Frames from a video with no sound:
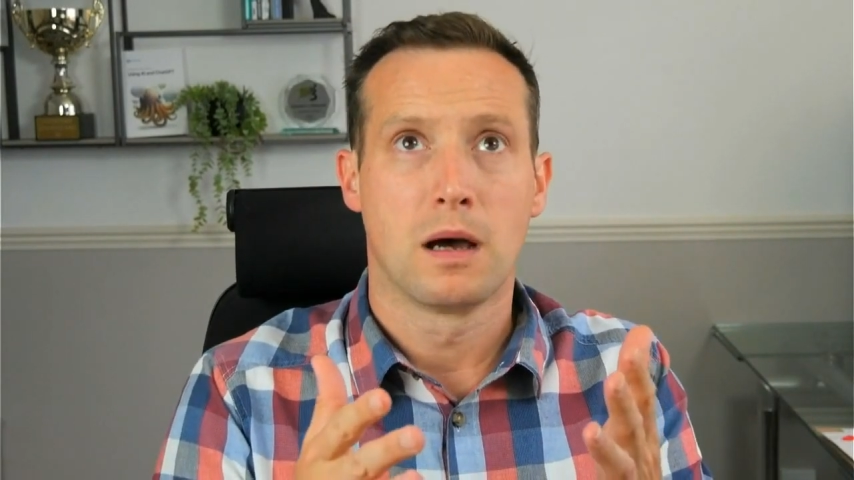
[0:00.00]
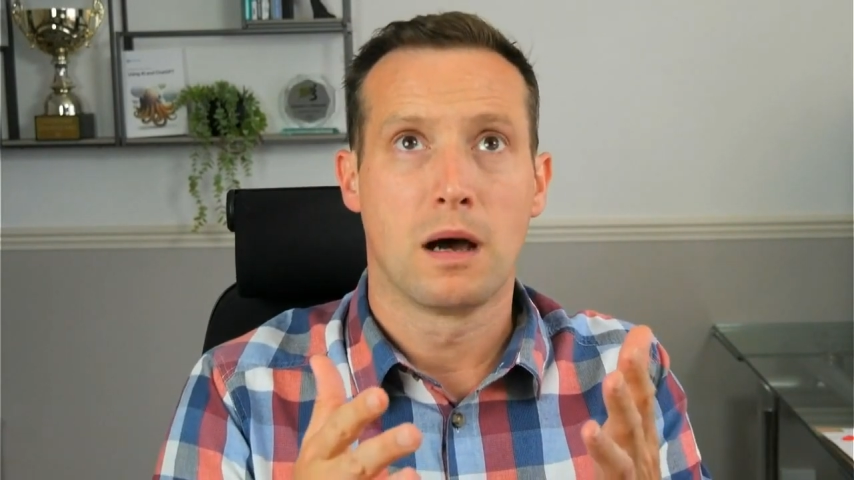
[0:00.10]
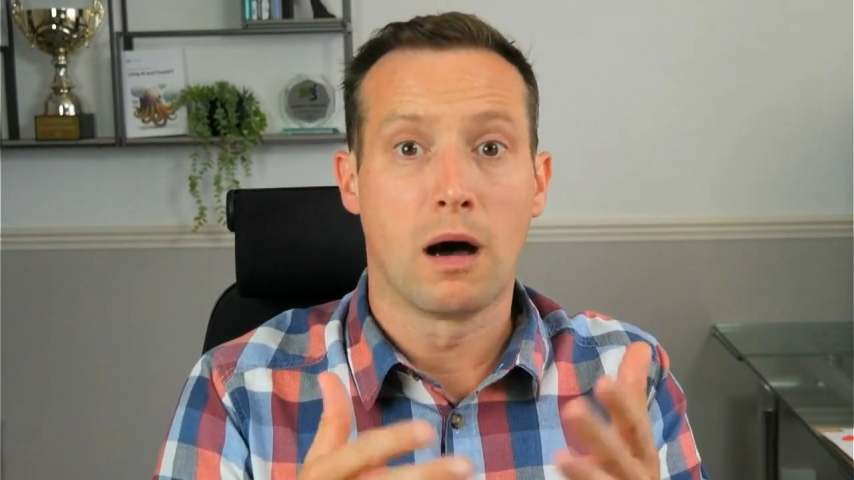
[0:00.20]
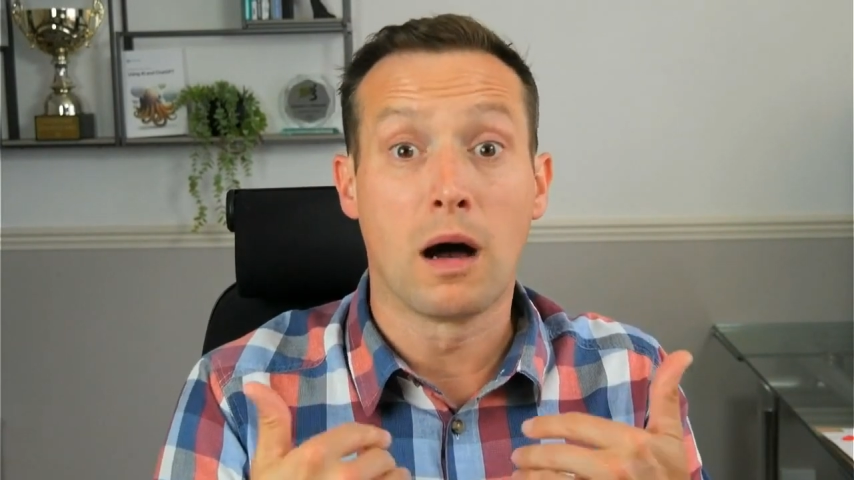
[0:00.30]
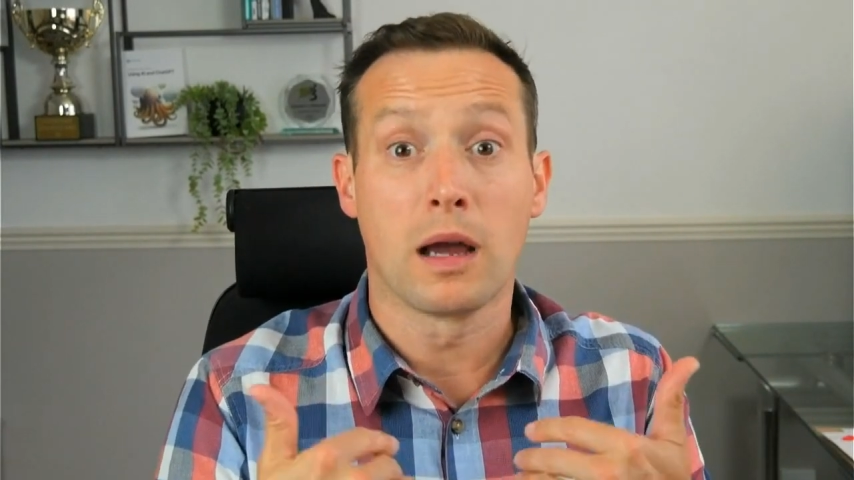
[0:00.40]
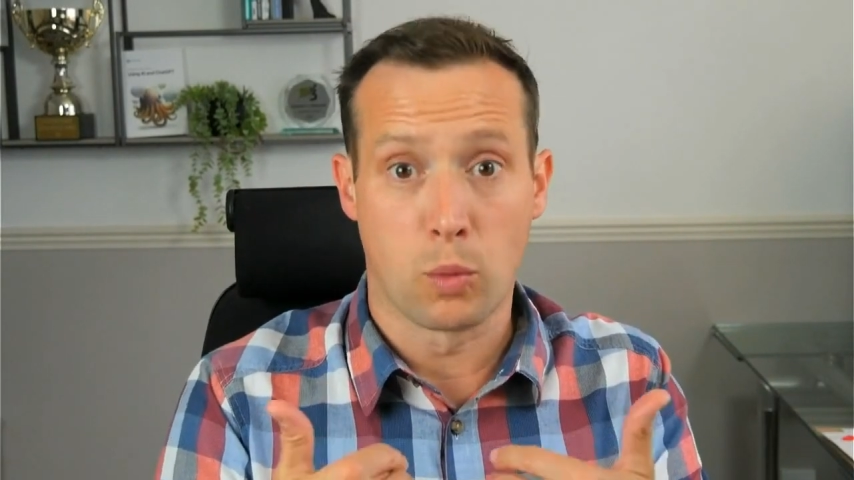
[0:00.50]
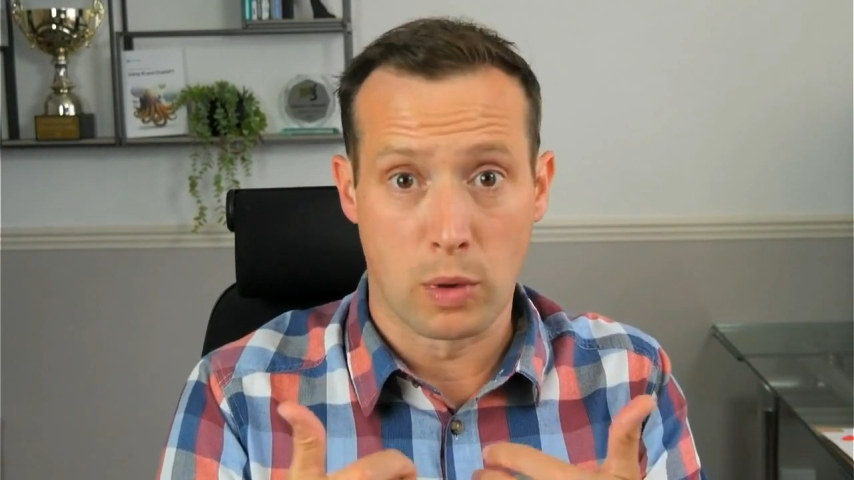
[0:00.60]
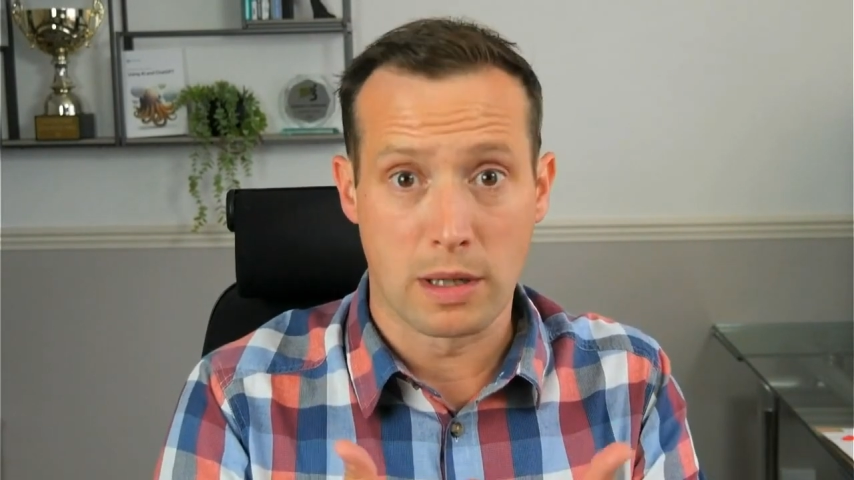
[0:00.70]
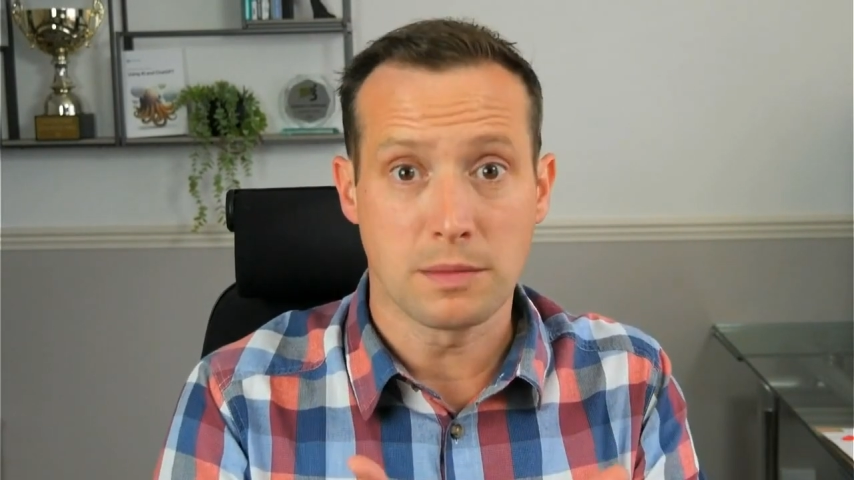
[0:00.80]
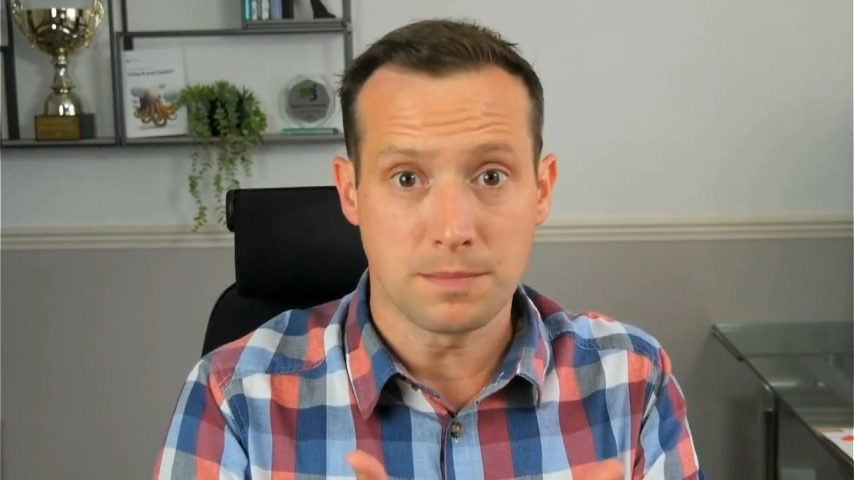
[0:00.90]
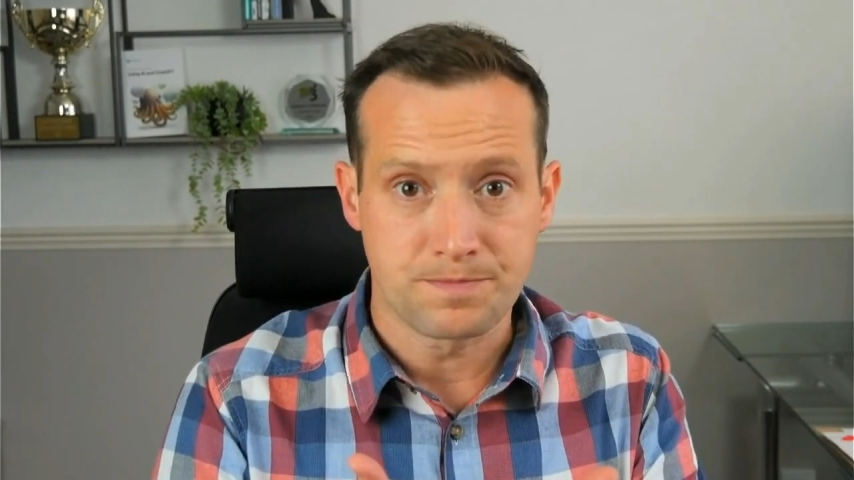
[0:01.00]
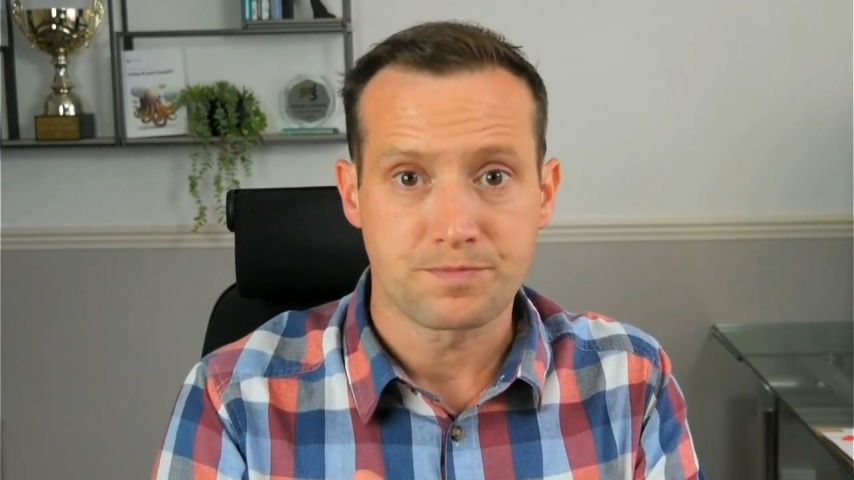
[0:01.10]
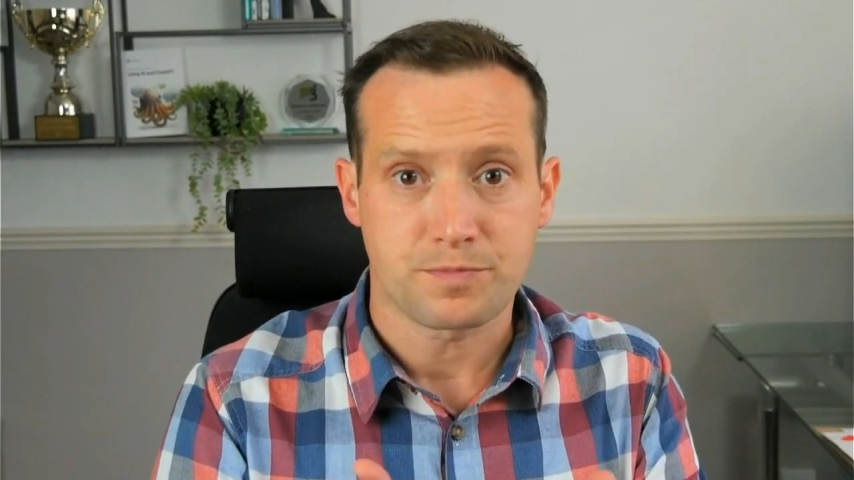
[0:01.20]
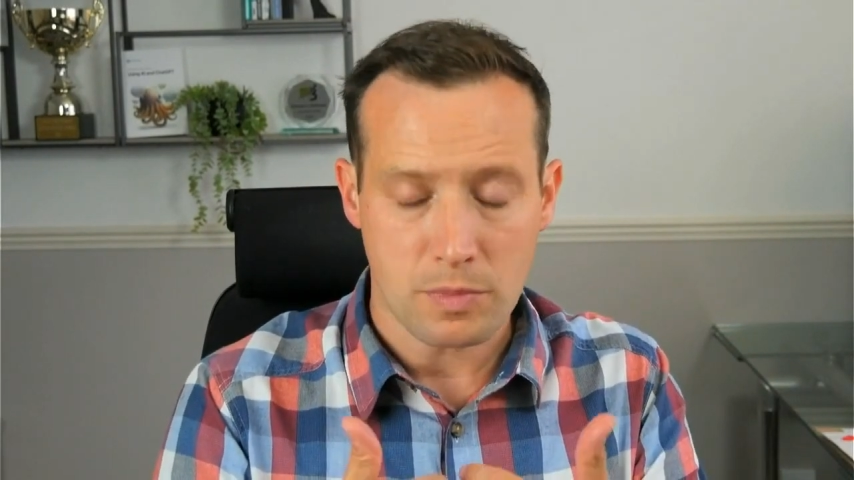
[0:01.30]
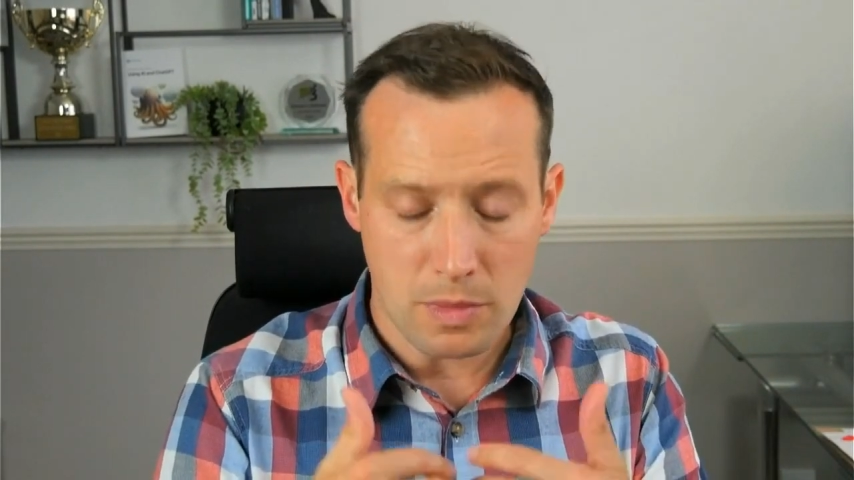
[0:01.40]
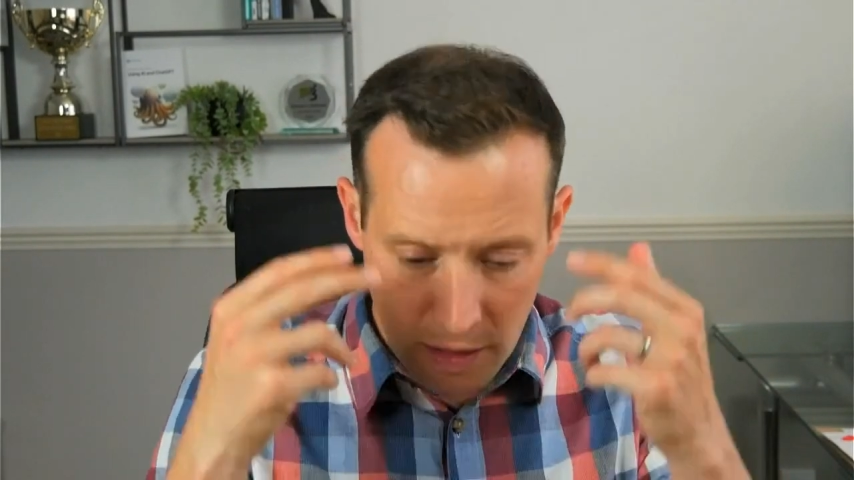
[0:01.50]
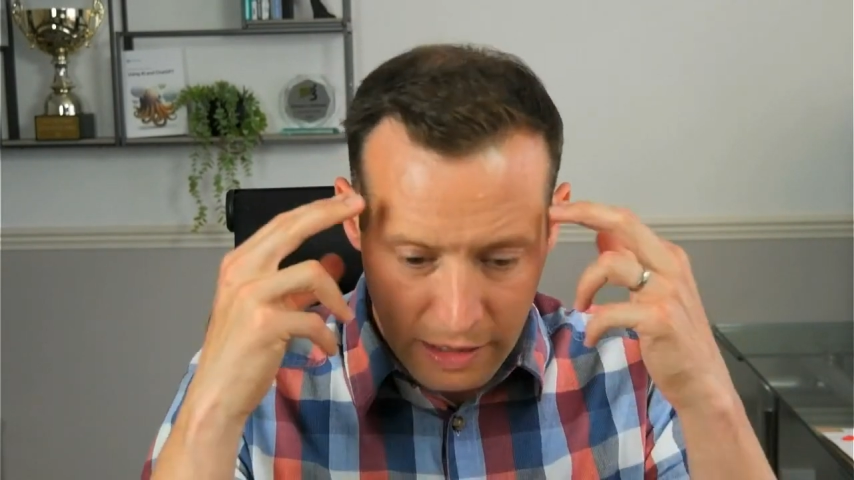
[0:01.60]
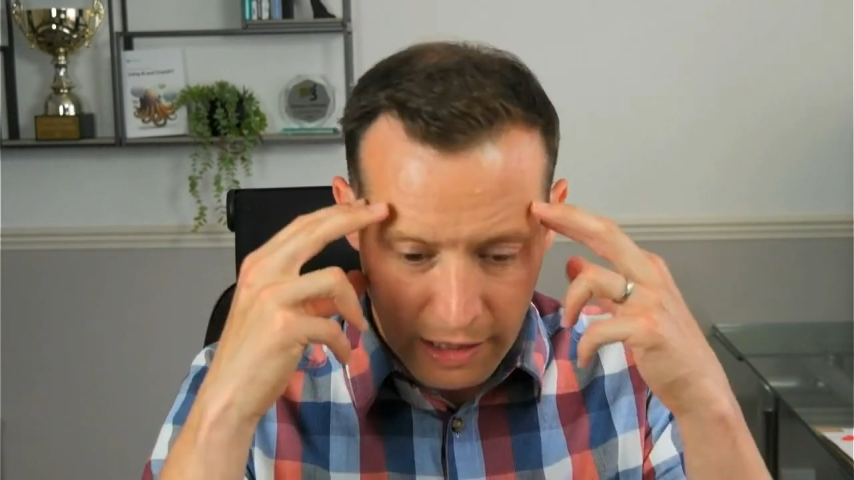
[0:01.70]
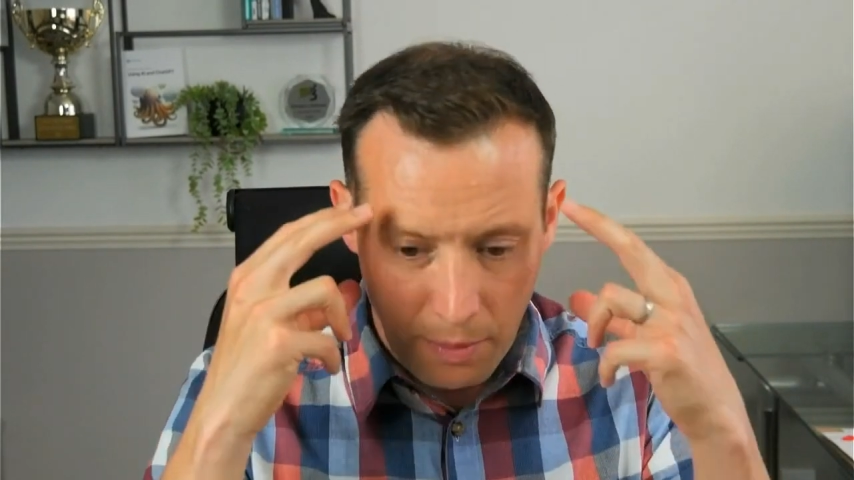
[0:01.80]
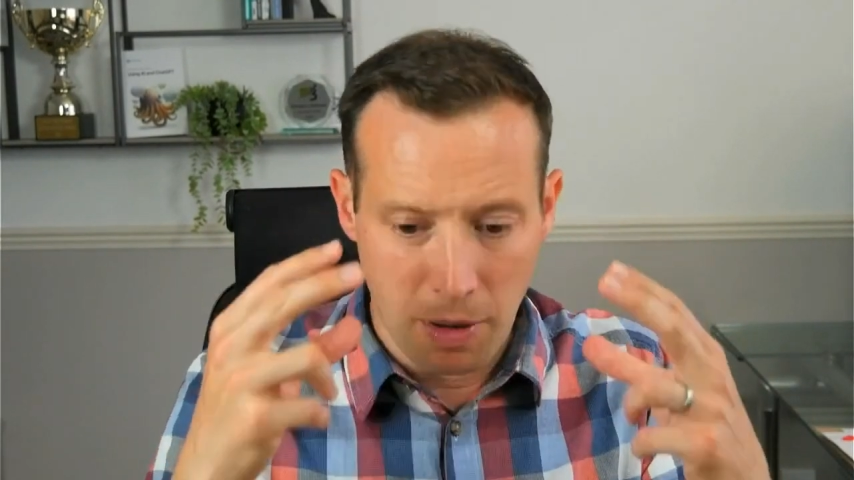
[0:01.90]
I will
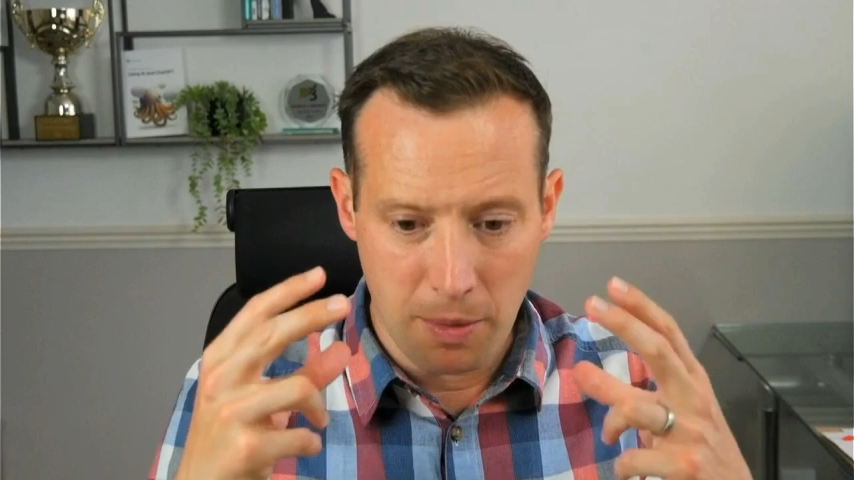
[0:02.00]
come